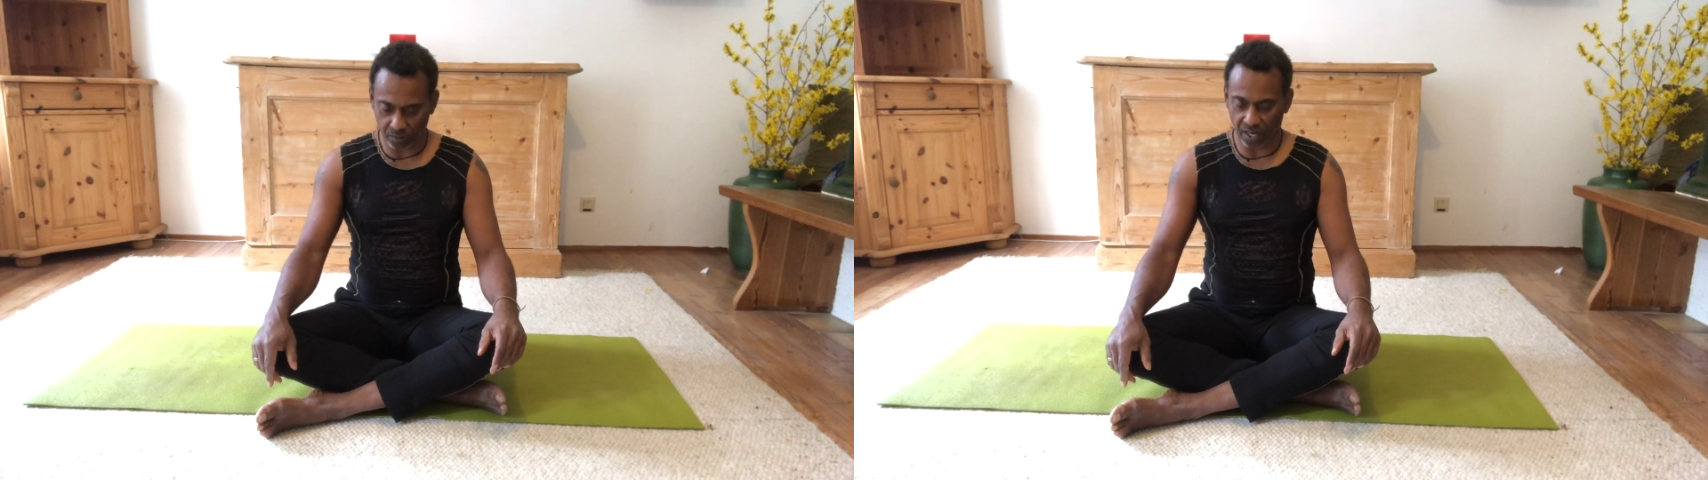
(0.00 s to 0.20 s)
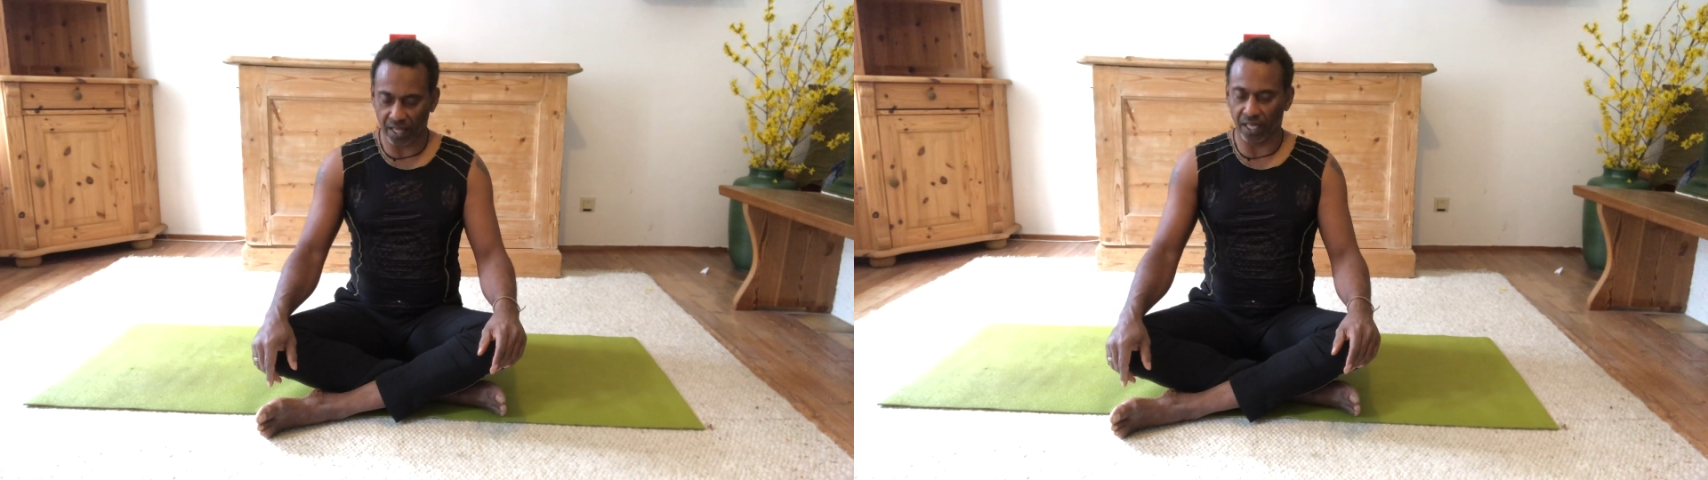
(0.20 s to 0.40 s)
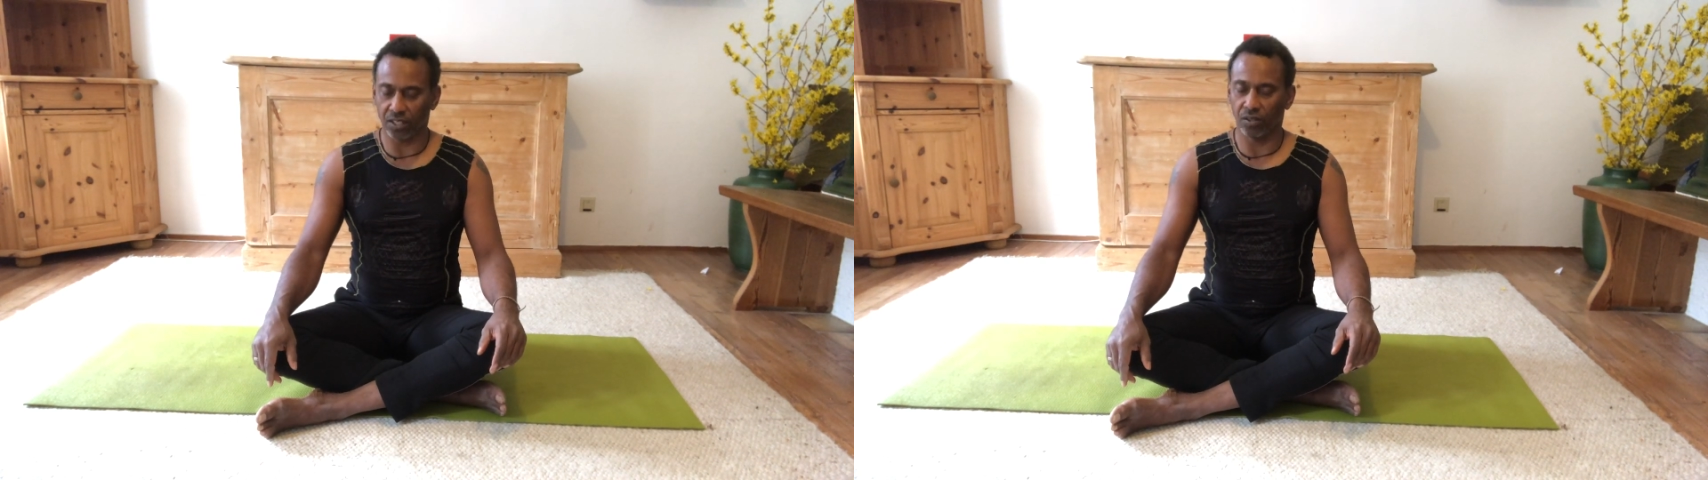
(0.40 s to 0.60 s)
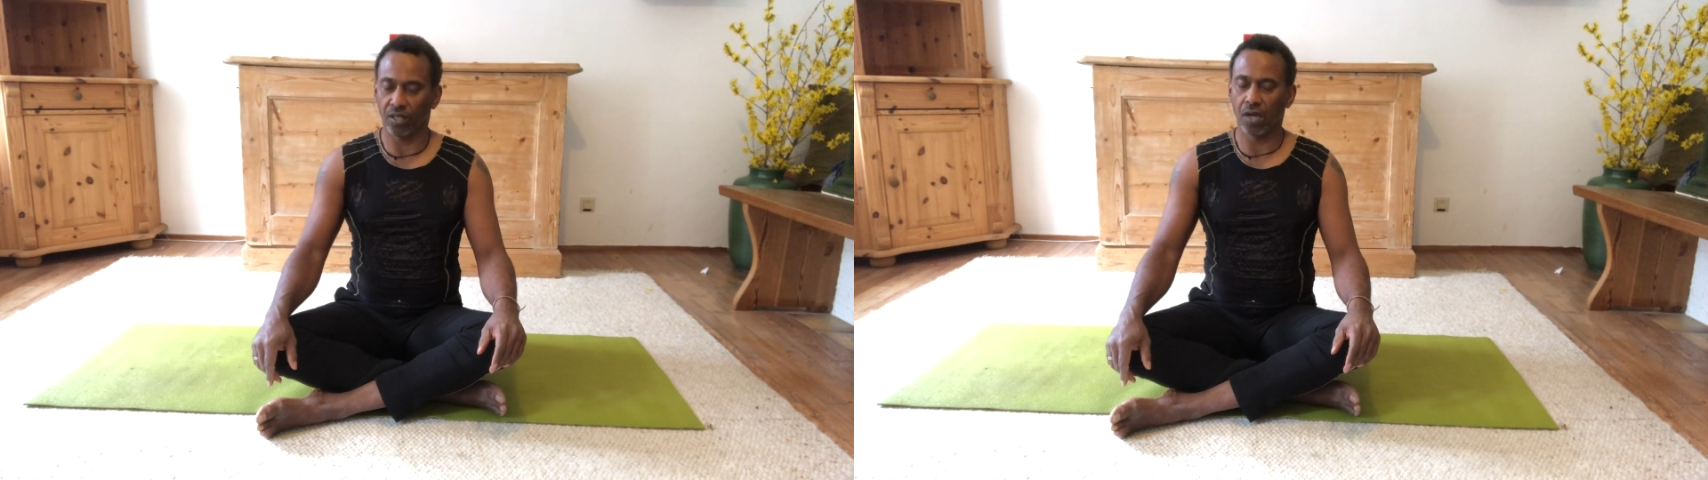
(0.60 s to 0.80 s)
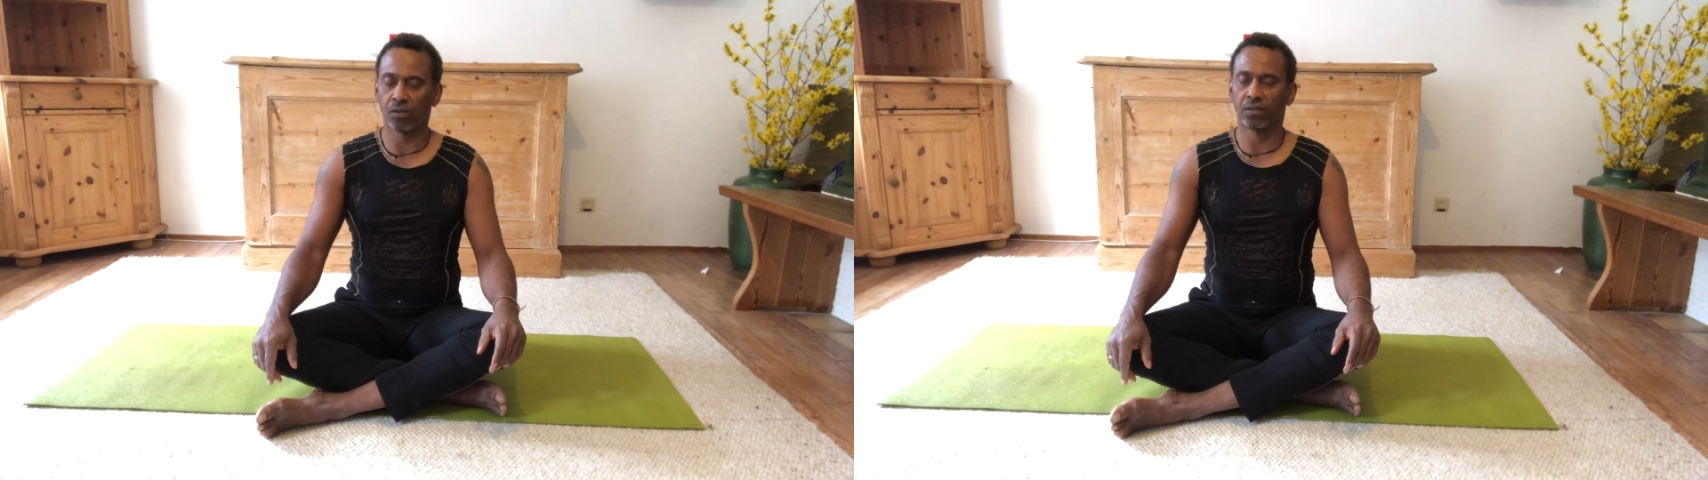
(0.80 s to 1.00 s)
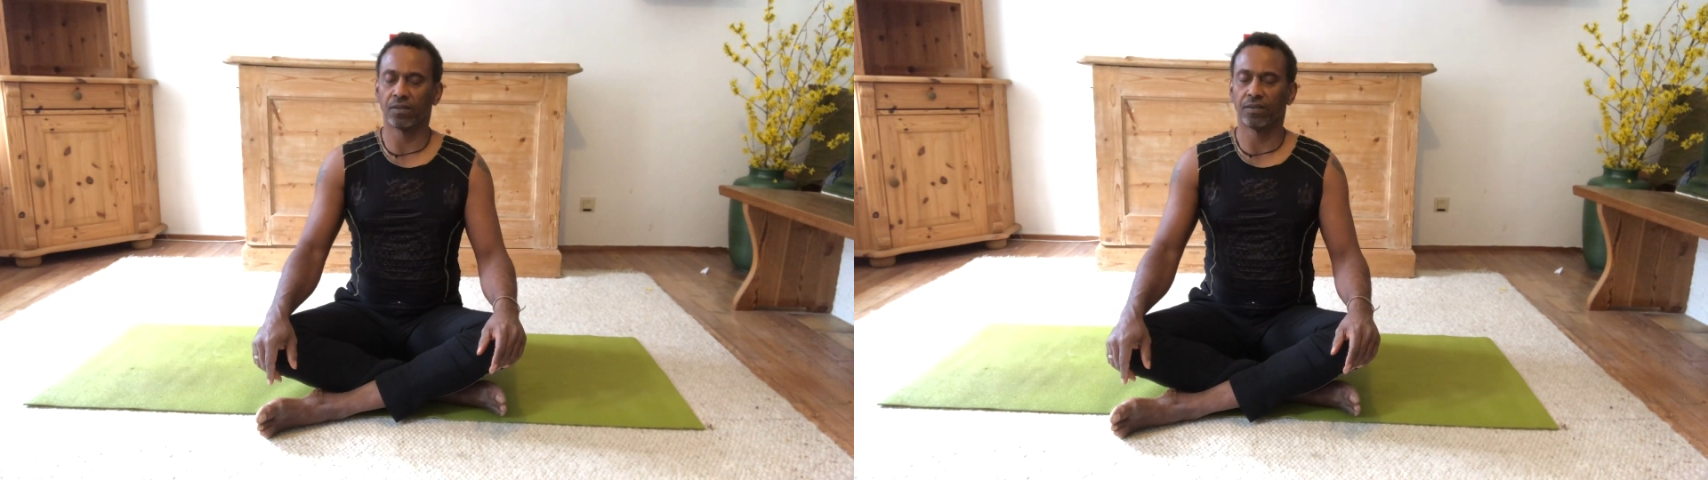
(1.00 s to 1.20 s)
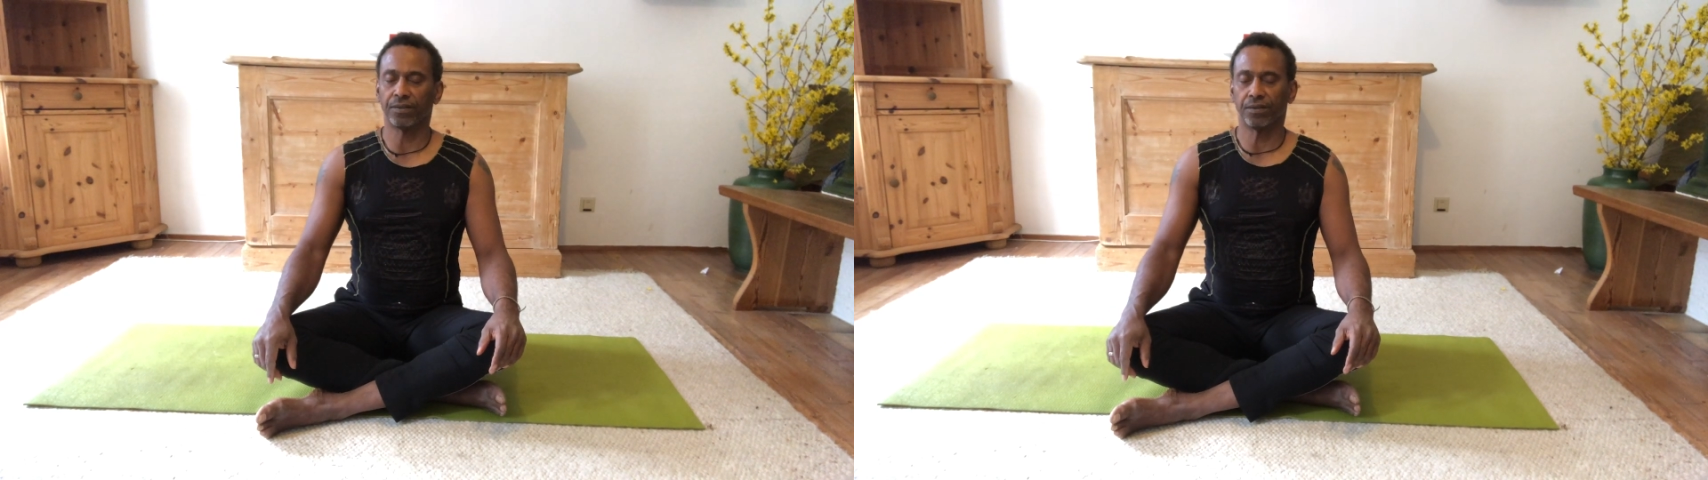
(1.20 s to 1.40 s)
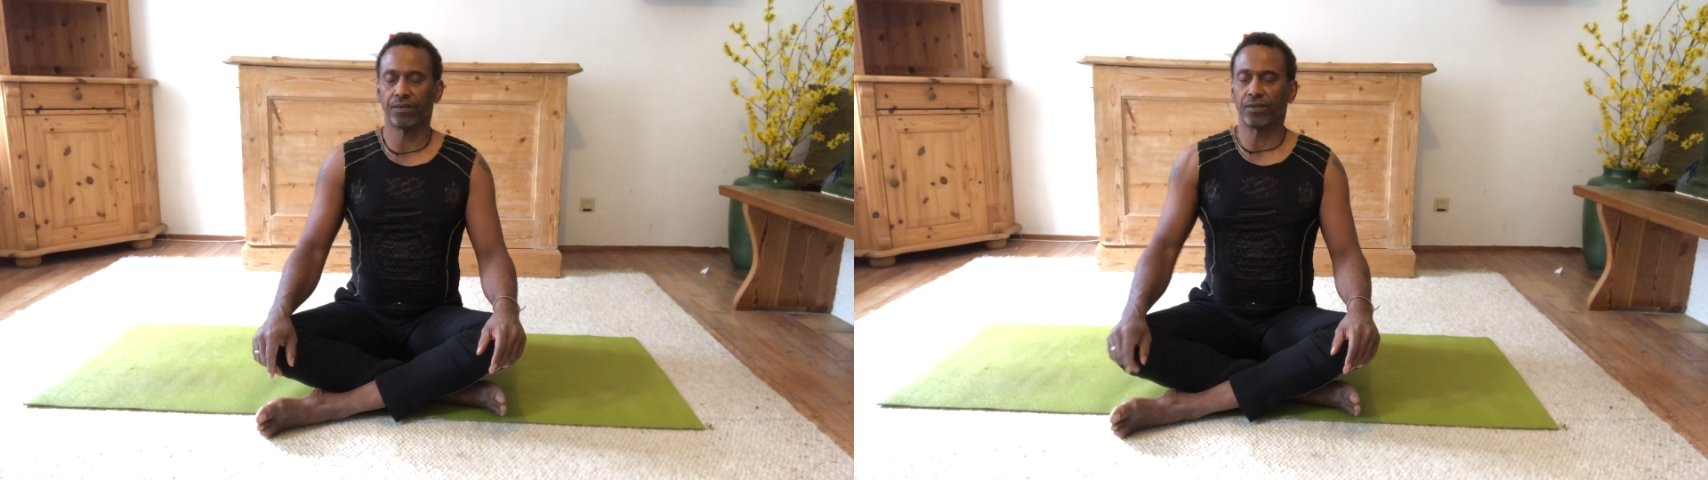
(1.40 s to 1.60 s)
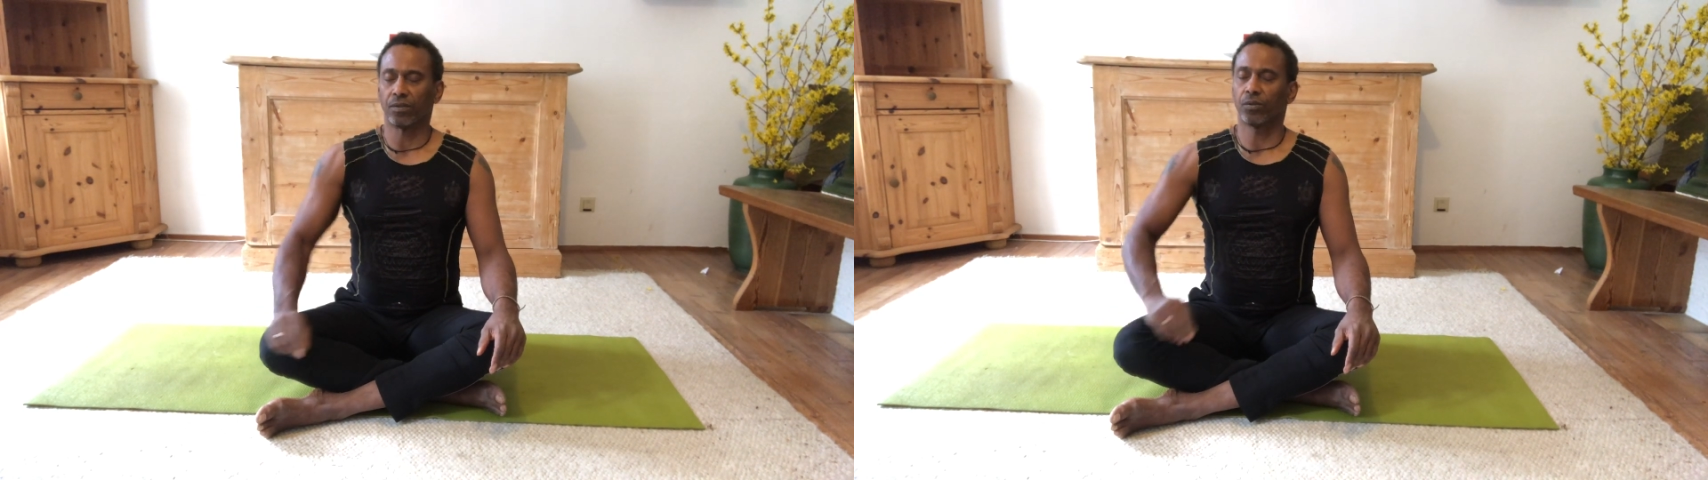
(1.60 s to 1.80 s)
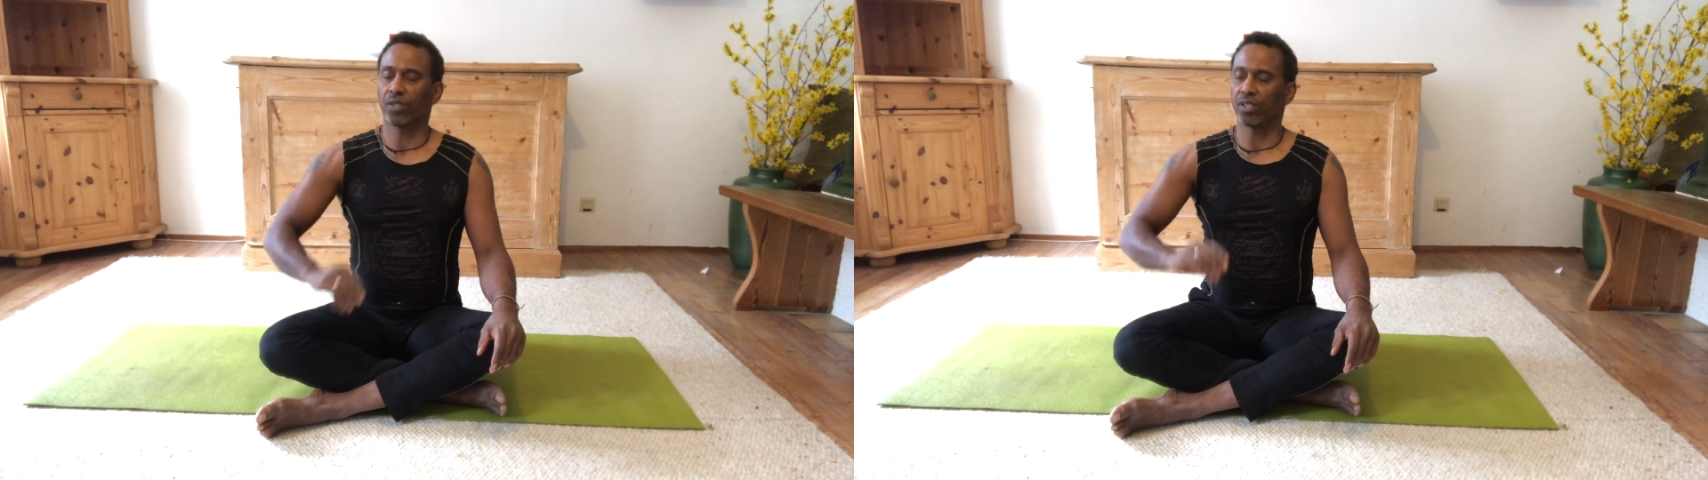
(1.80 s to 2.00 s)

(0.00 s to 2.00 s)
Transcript: when I let you know. We're